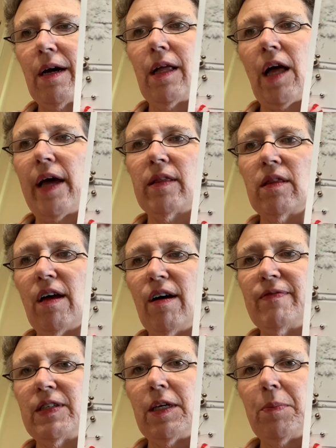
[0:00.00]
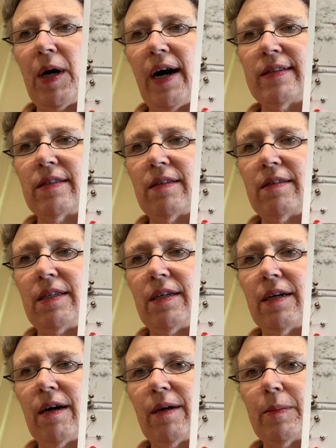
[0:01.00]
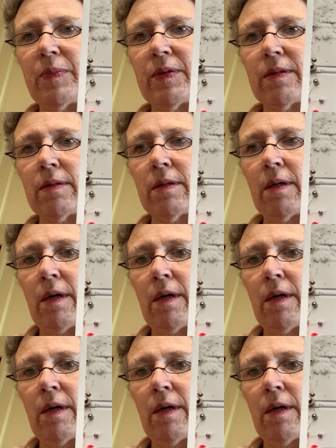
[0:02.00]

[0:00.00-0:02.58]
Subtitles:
I love teapots and teacups.